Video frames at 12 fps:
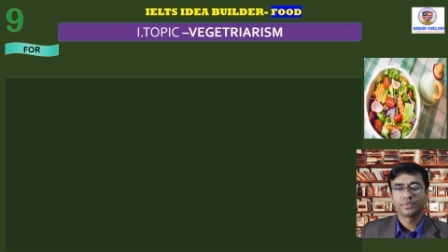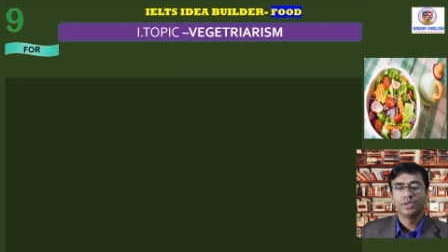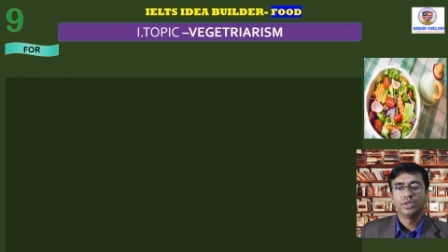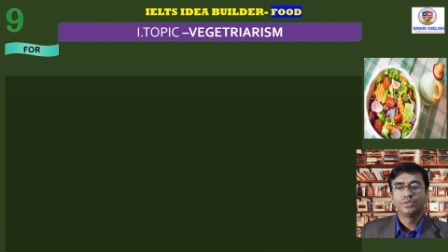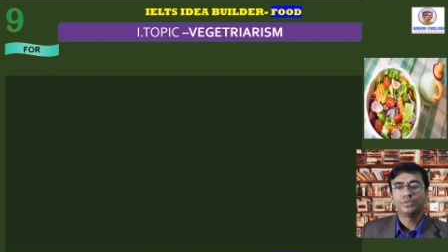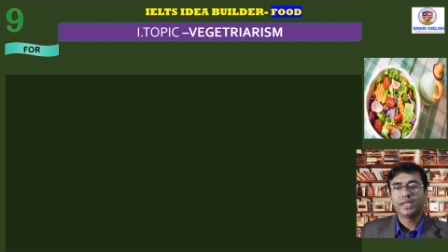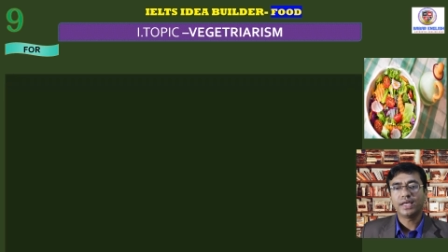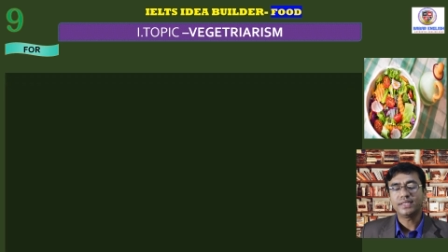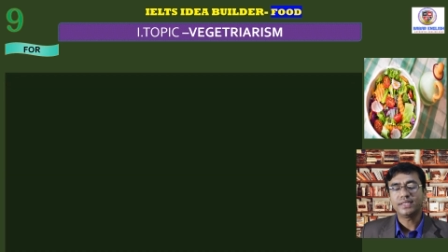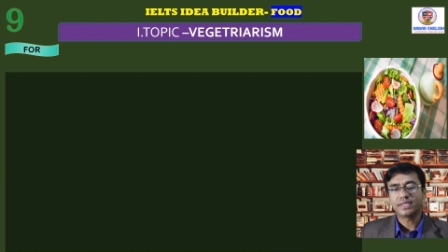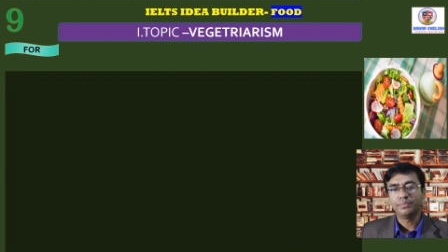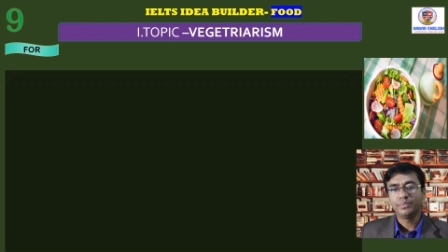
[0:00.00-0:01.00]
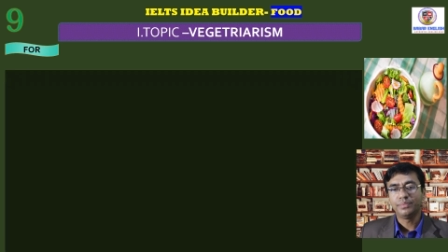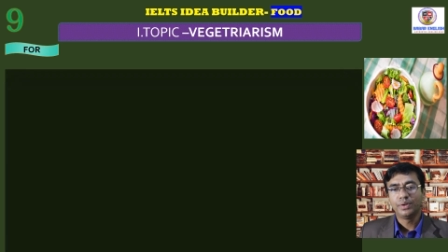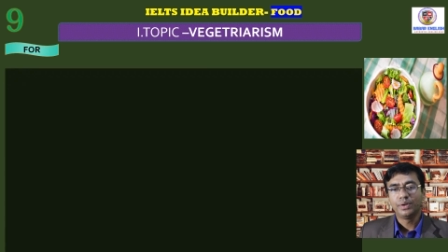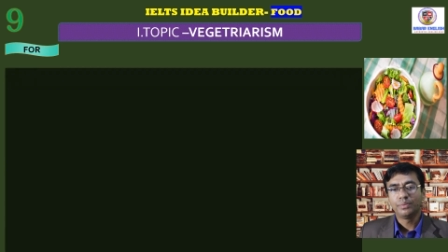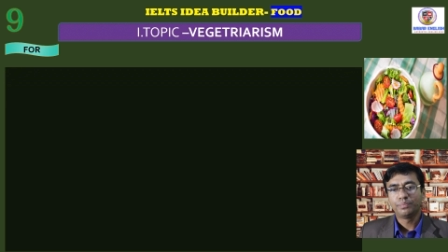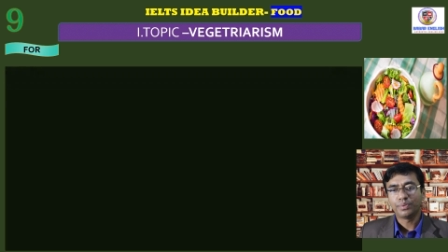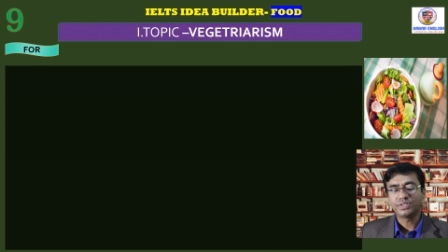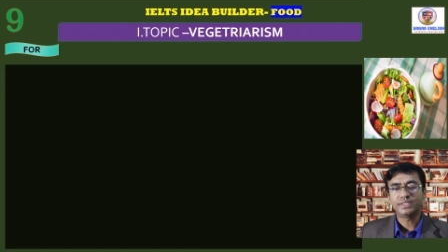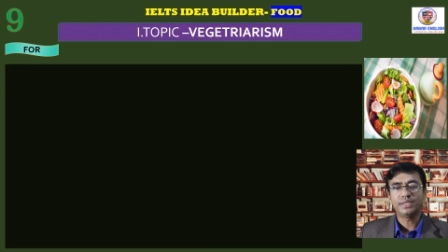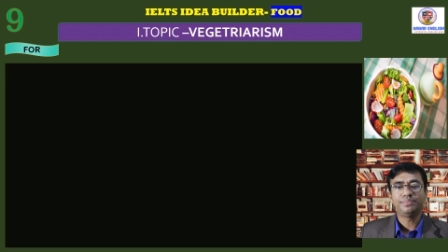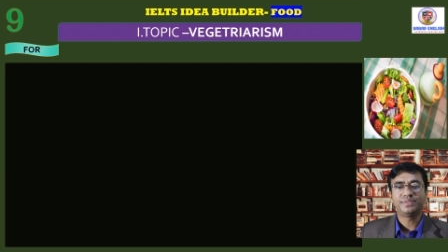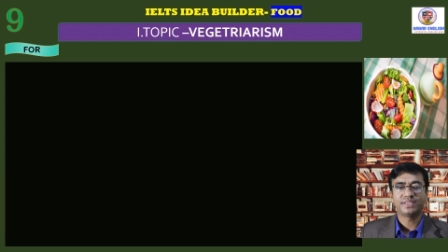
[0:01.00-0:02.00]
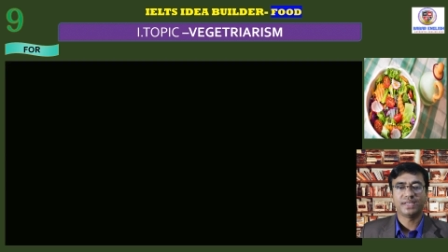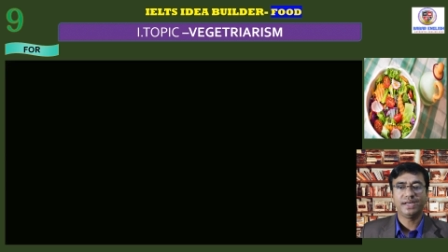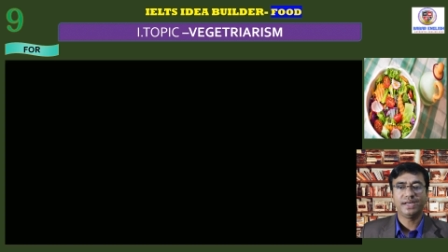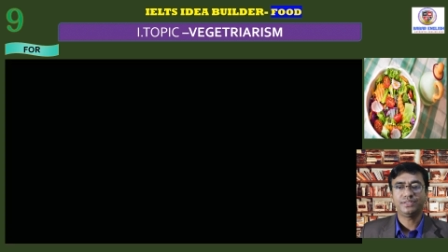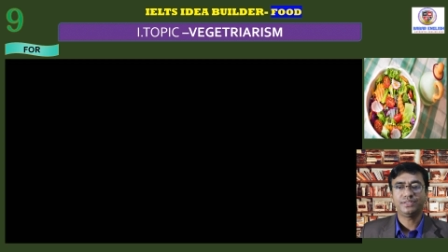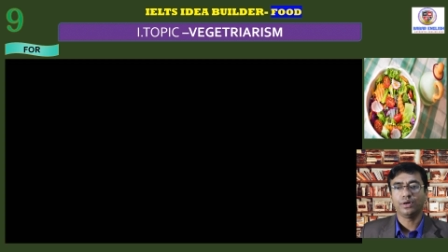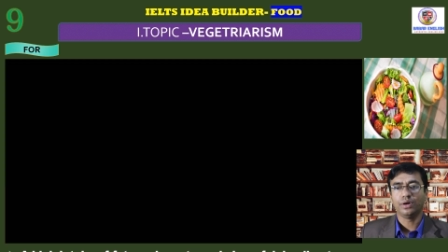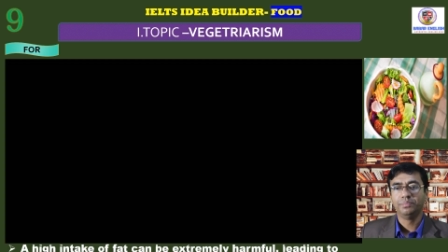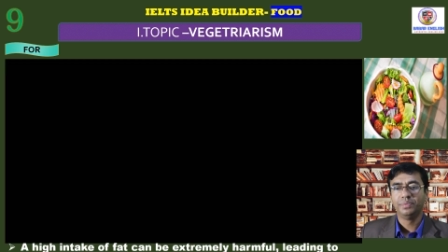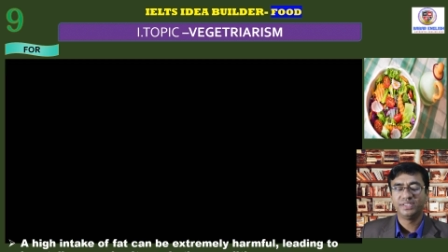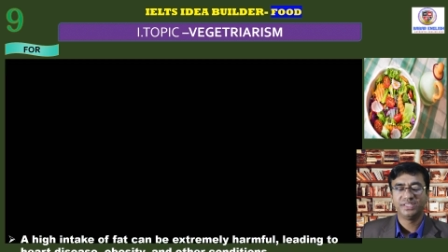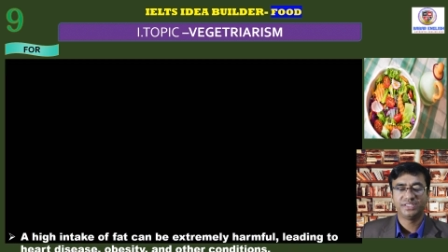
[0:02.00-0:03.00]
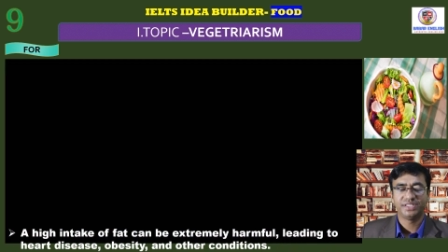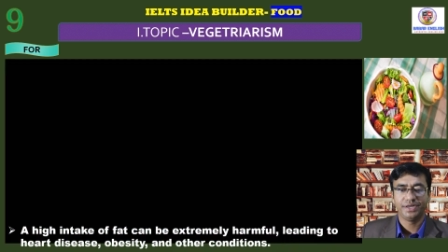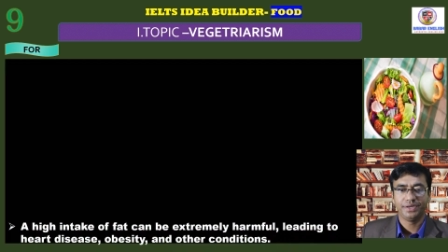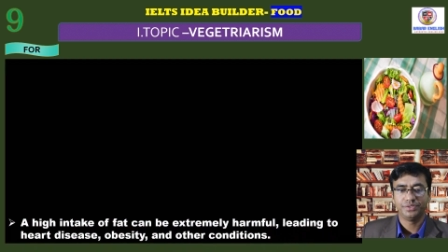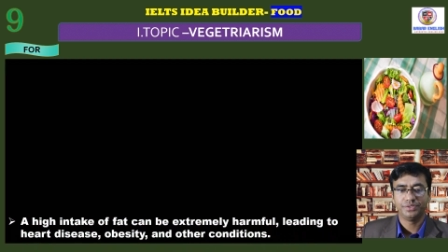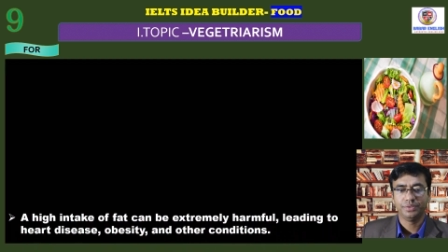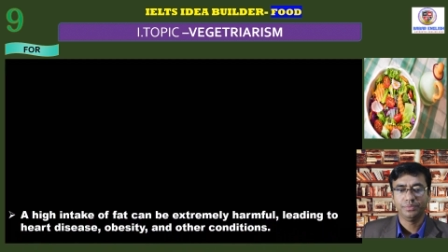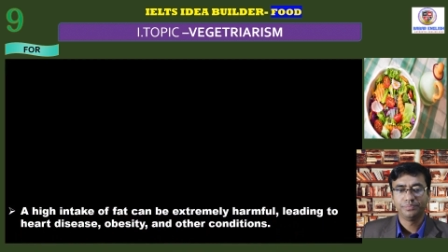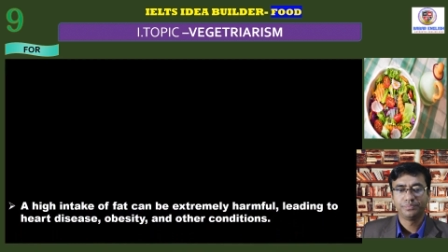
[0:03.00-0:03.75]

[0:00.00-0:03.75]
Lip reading: So there are some positive sides of vegetarianism.